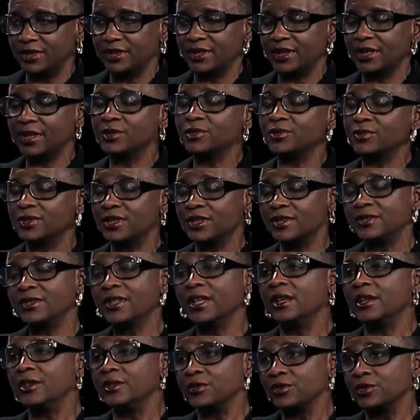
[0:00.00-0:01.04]
countries
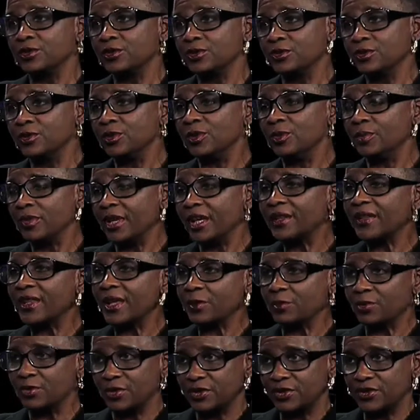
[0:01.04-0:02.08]
to make
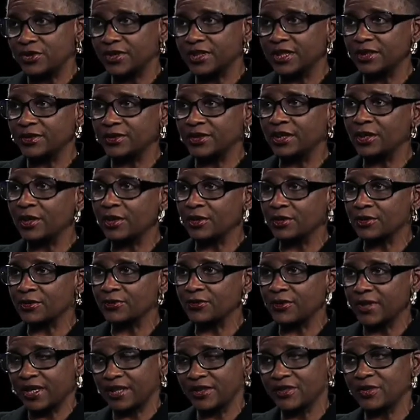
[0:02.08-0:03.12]
that push to get the
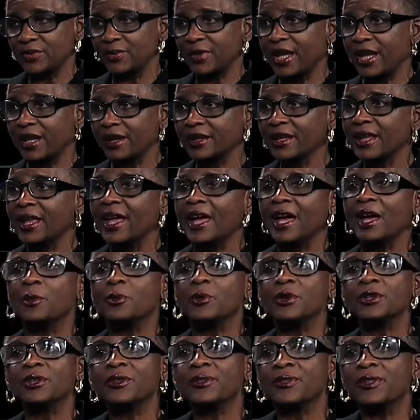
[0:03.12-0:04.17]
artifacts back. I
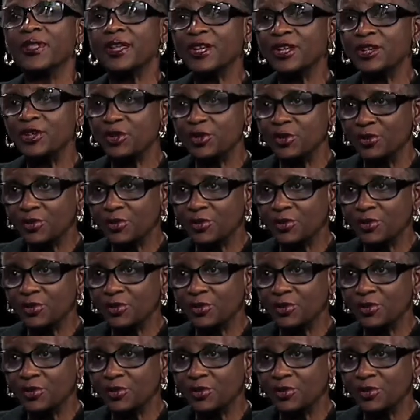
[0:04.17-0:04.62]
want to thank you